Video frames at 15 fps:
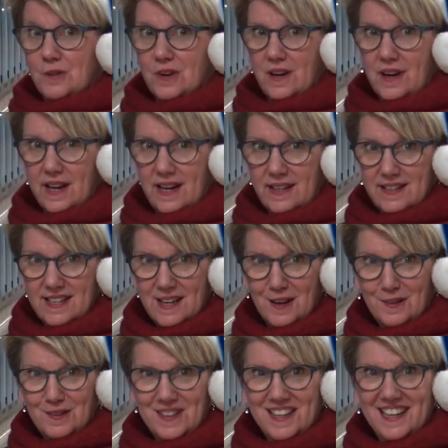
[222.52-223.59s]
ride
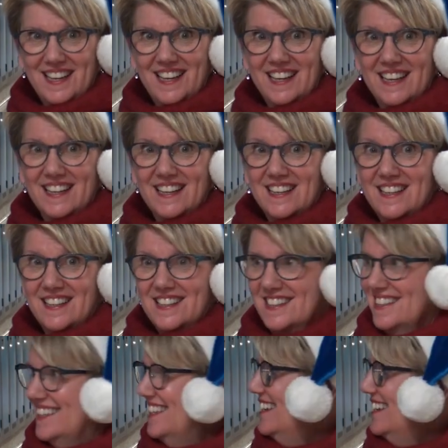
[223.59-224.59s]
down the hill.